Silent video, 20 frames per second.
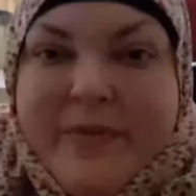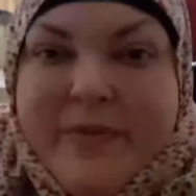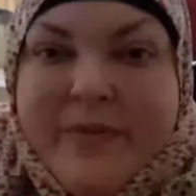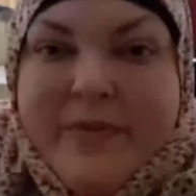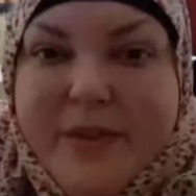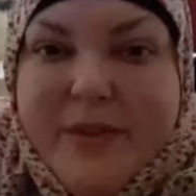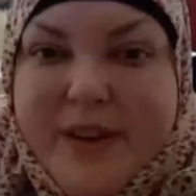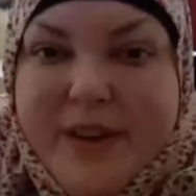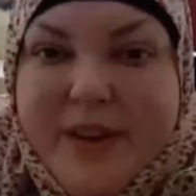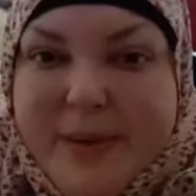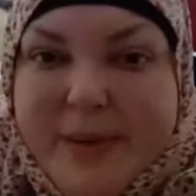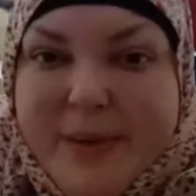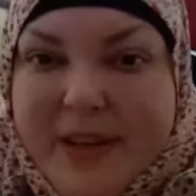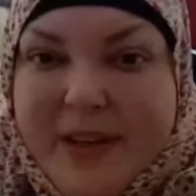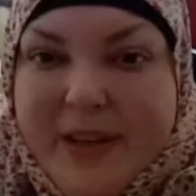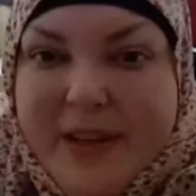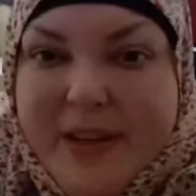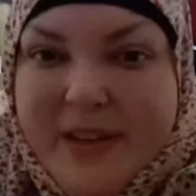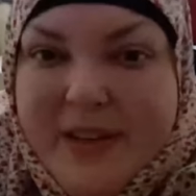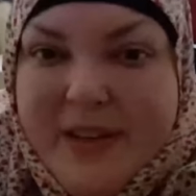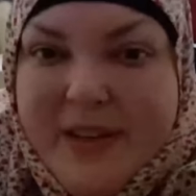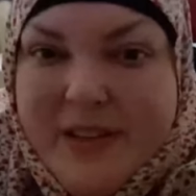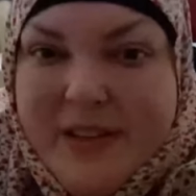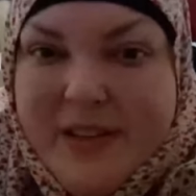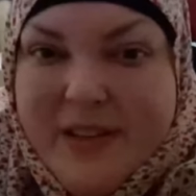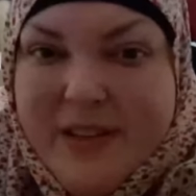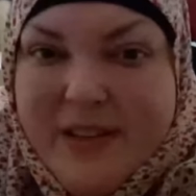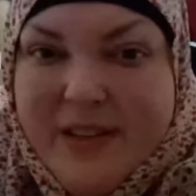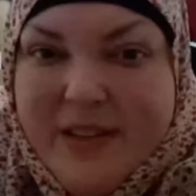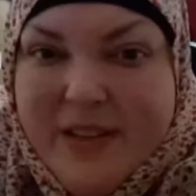rolling off.
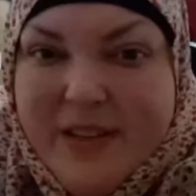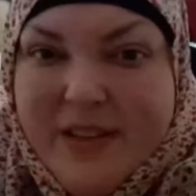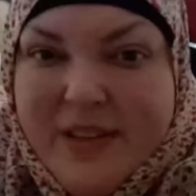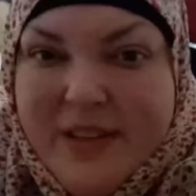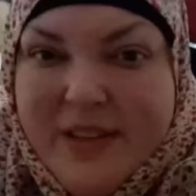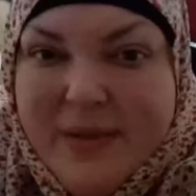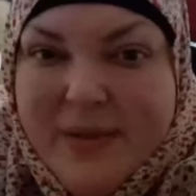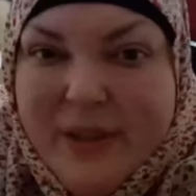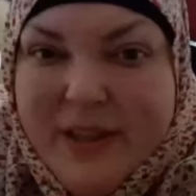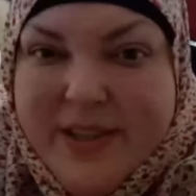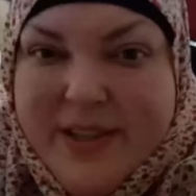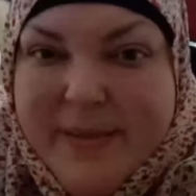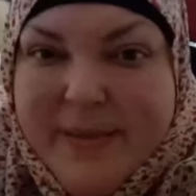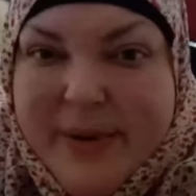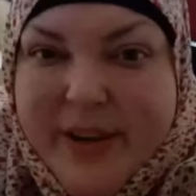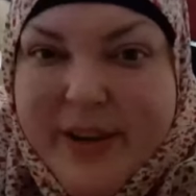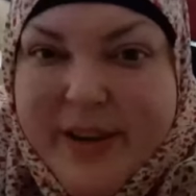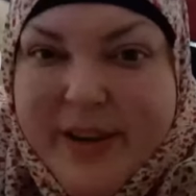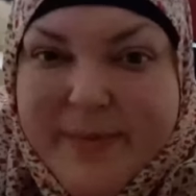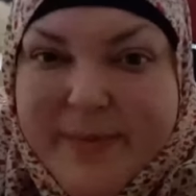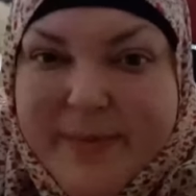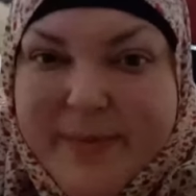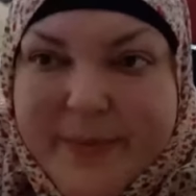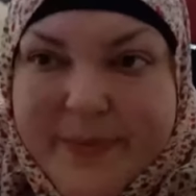Really, Sandra Cannon?